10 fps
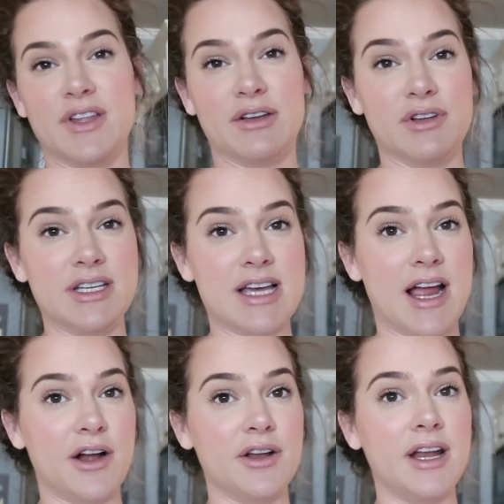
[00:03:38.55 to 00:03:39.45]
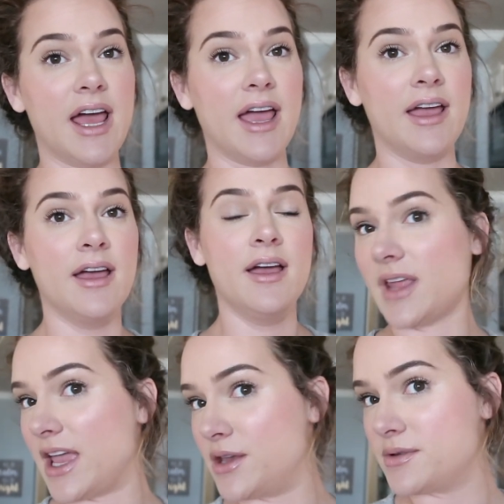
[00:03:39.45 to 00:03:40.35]
feeling really tired today.
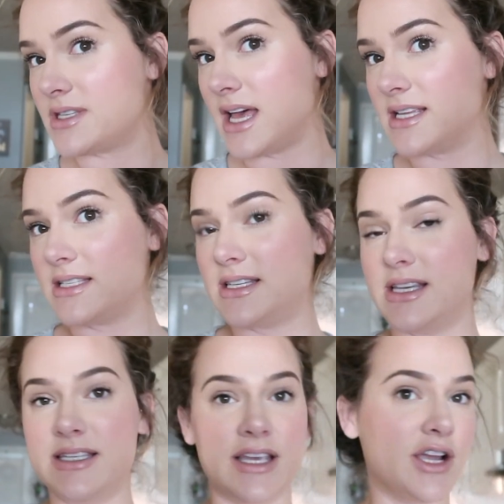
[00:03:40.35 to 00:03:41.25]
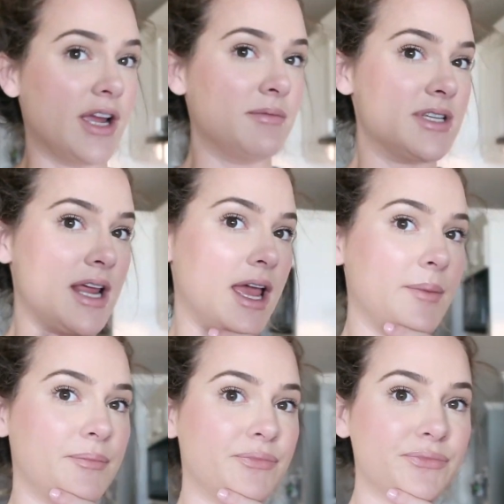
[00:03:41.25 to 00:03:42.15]
I used that CC cream
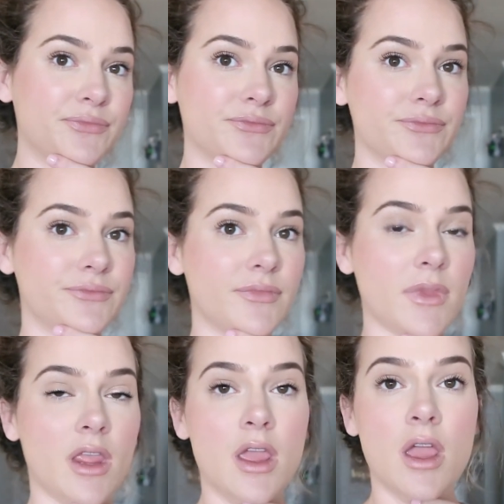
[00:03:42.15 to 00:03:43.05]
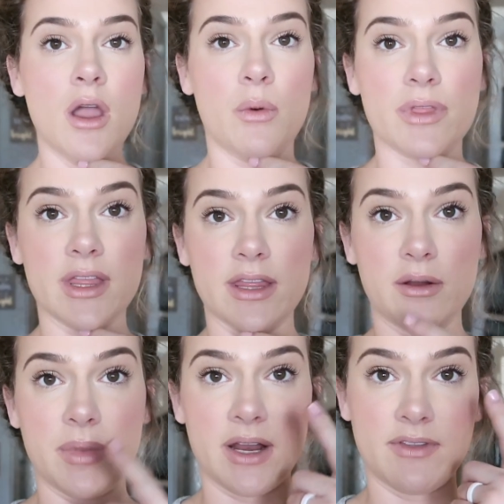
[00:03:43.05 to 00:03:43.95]
today with a
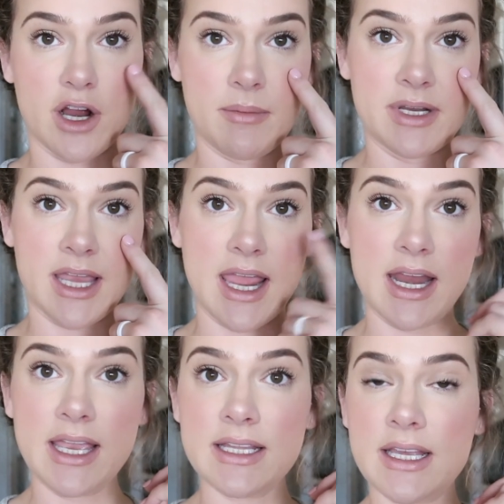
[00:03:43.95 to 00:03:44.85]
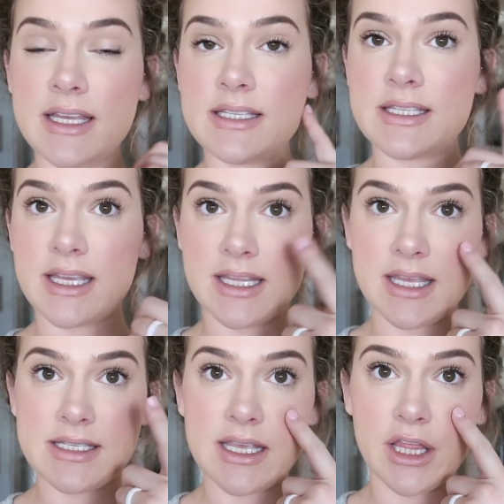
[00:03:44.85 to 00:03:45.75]
little bit of the Urban Decay Naked Skin
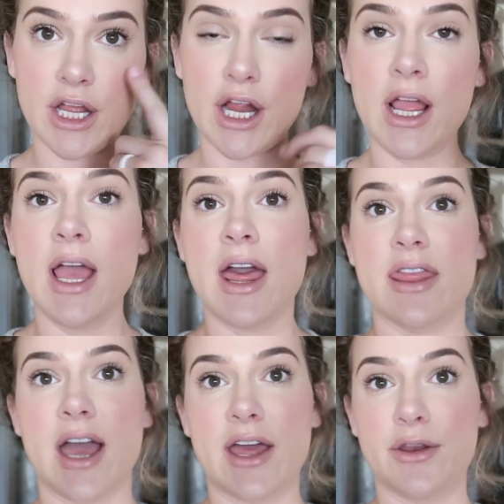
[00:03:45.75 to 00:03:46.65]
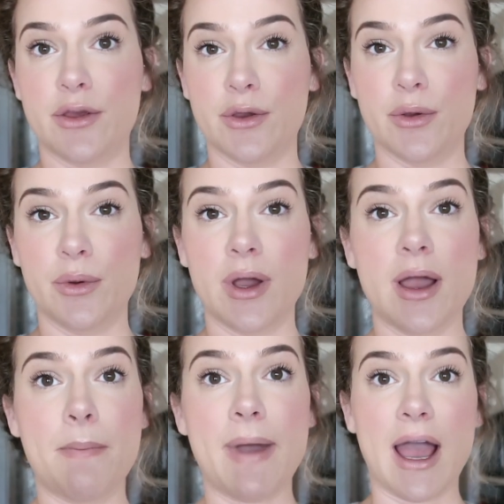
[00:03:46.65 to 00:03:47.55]
Concealer, that new
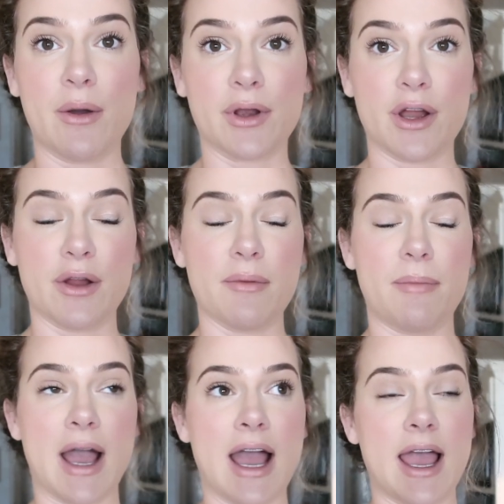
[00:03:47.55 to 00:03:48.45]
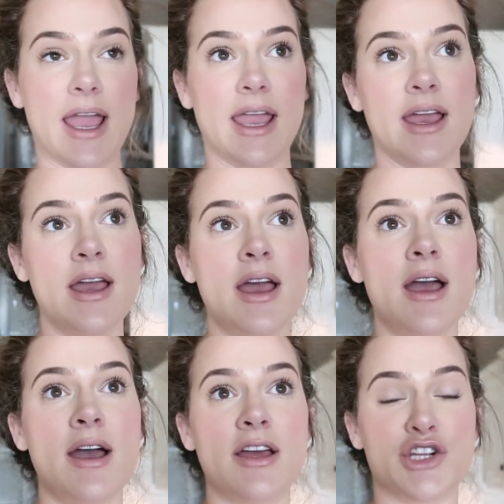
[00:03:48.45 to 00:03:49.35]
powder by
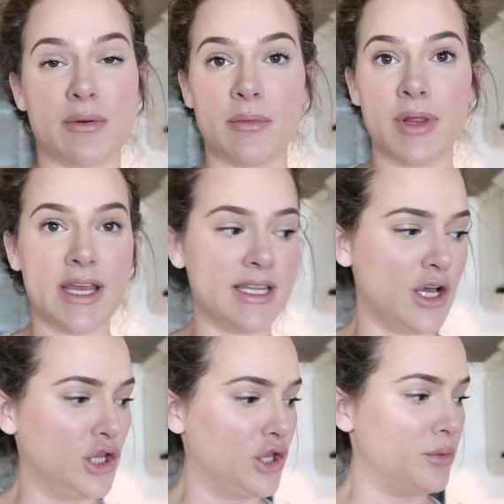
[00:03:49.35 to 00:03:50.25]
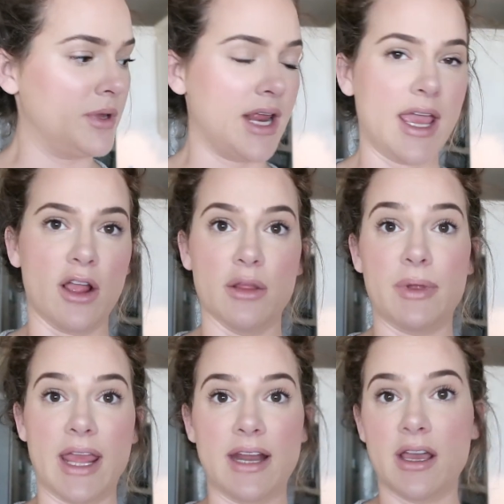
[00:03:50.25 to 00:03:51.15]
Dermablend, the Illuminate, or the
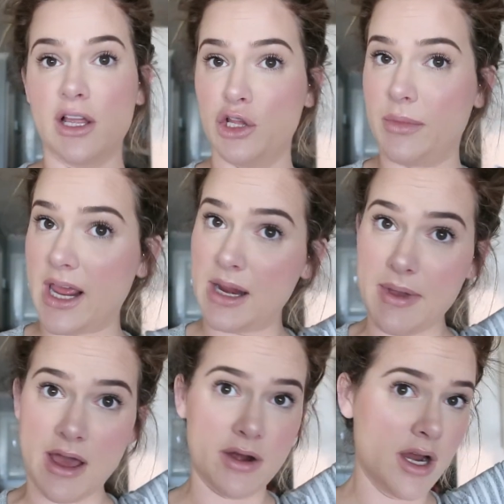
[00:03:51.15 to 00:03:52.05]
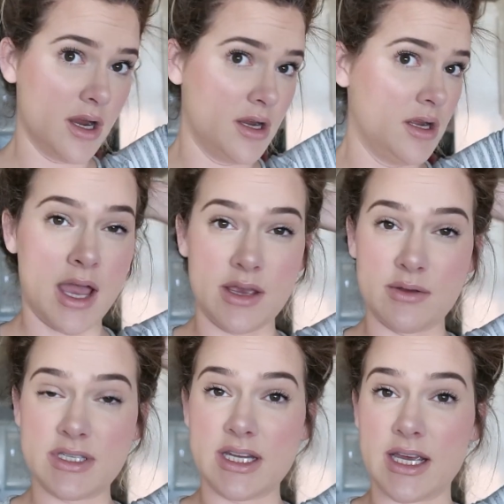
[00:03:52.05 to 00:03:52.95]
Banana Illuminating Powder. I
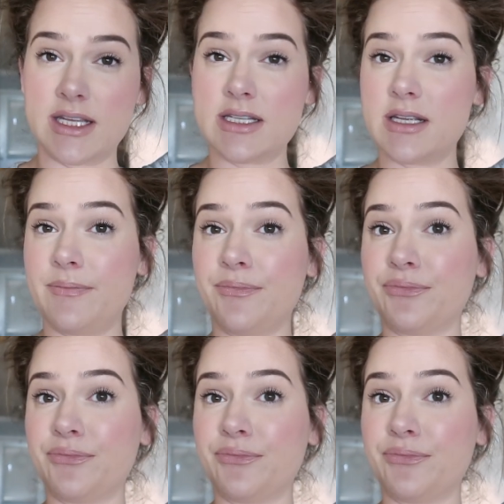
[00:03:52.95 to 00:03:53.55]
used it.